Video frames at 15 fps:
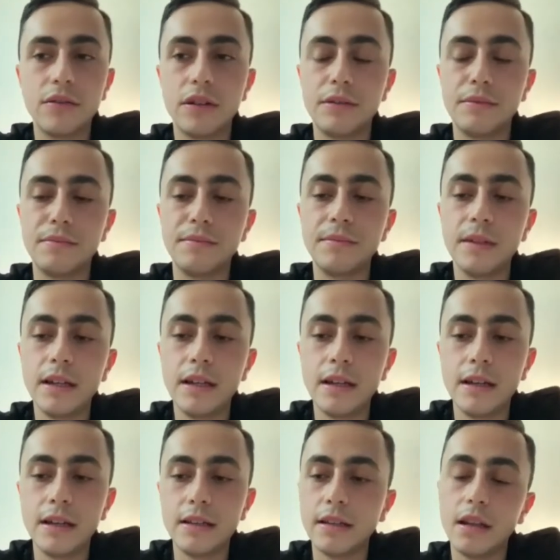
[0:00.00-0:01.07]

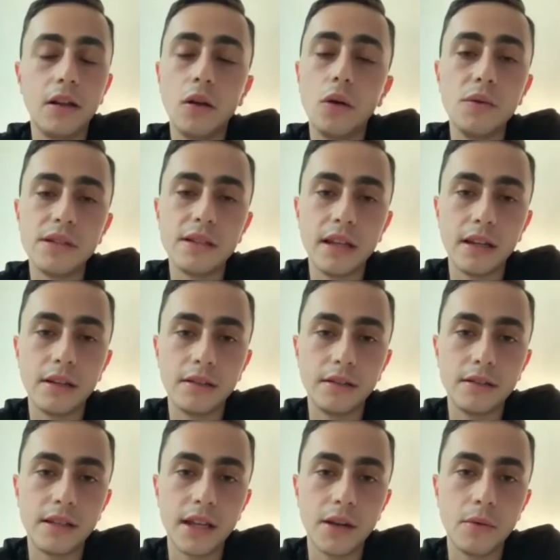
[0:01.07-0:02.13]
that I'll always
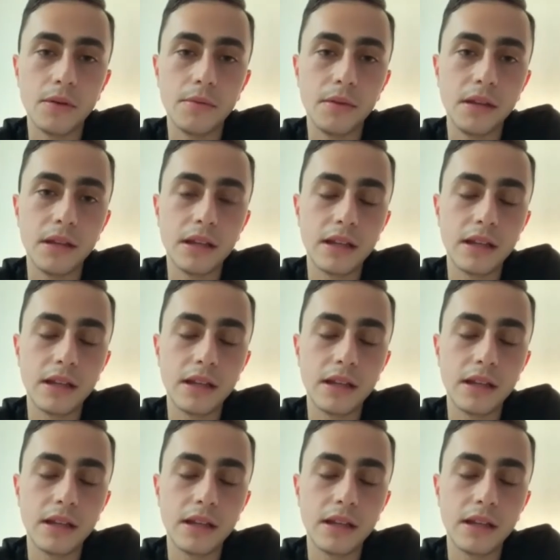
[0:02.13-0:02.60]
take with me.